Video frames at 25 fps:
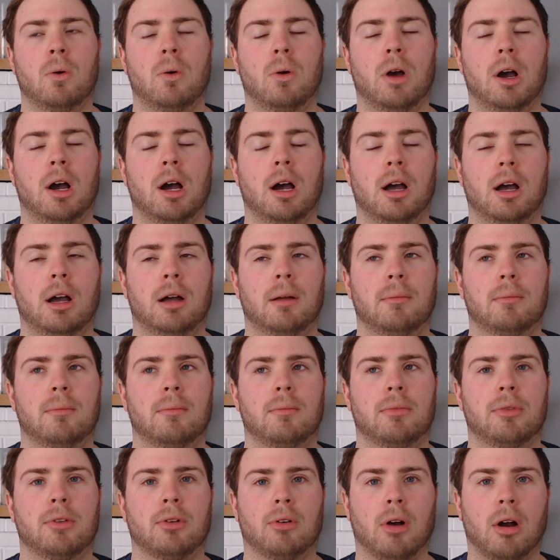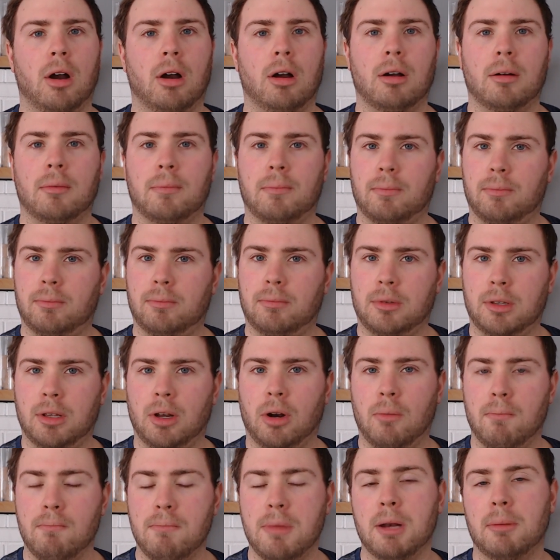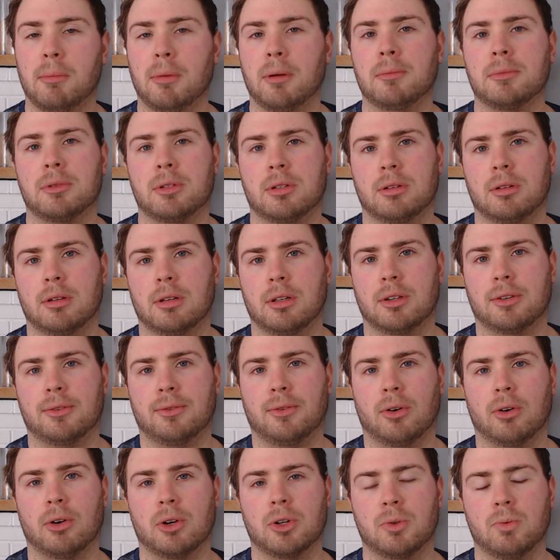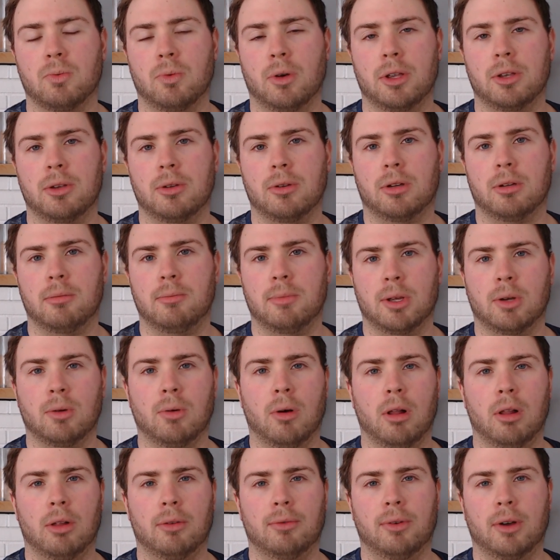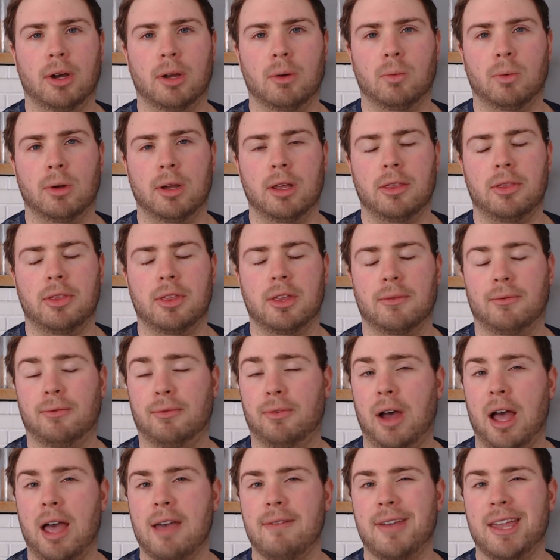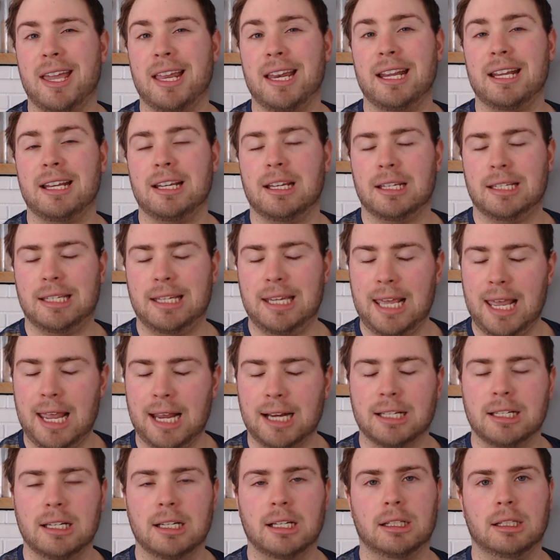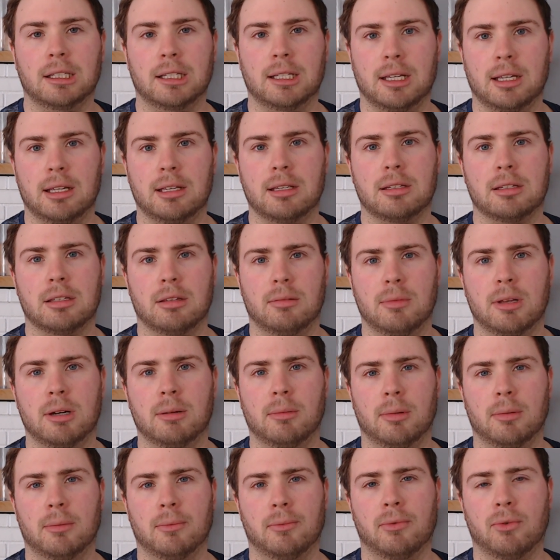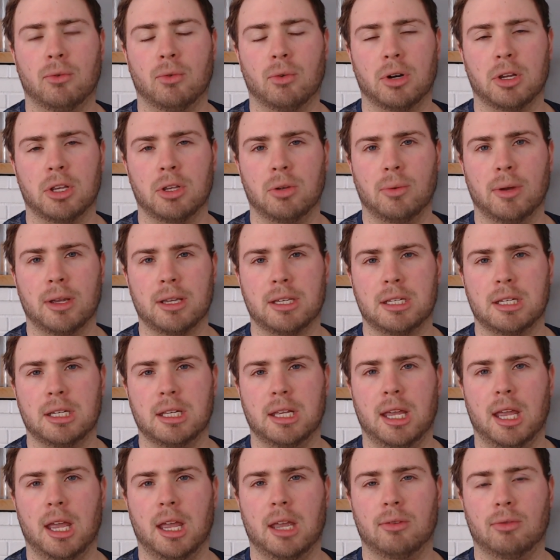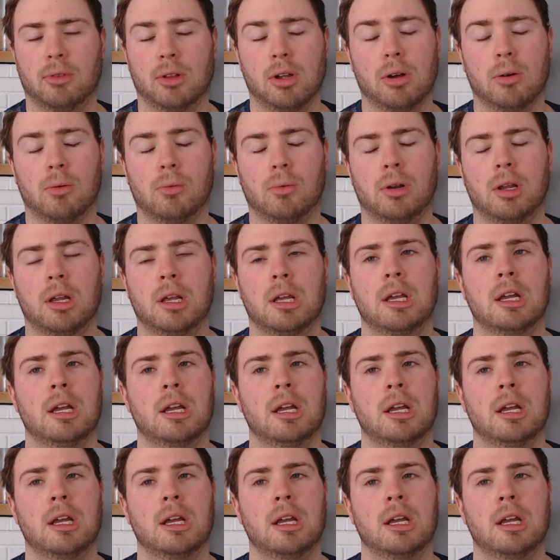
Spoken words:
there are, you know, minimums as far as what you can be qualified with. 580 technically is the minimum for a USDA loan.